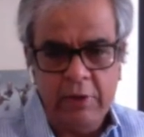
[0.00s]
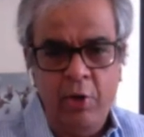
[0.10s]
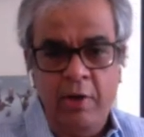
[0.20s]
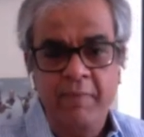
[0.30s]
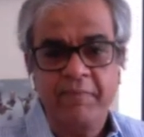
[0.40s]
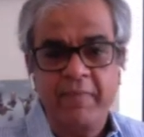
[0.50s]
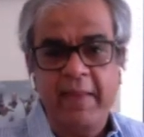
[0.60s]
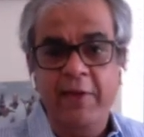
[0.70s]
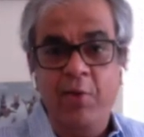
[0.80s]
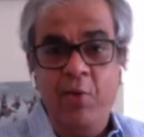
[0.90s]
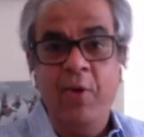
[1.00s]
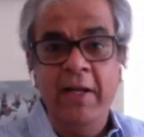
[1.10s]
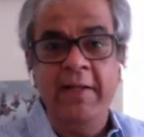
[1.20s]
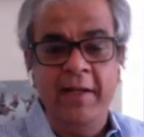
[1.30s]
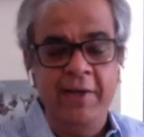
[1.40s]
Look, the
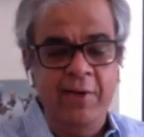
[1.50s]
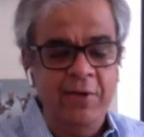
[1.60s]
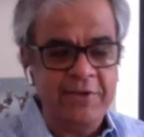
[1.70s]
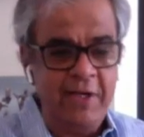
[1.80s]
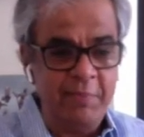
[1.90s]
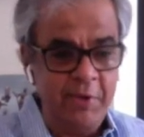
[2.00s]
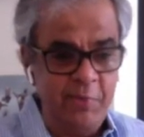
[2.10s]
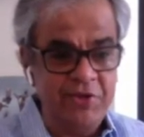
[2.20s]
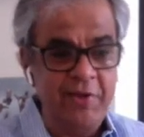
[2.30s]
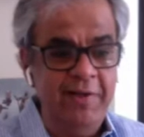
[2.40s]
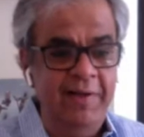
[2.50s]
only thing in your statement which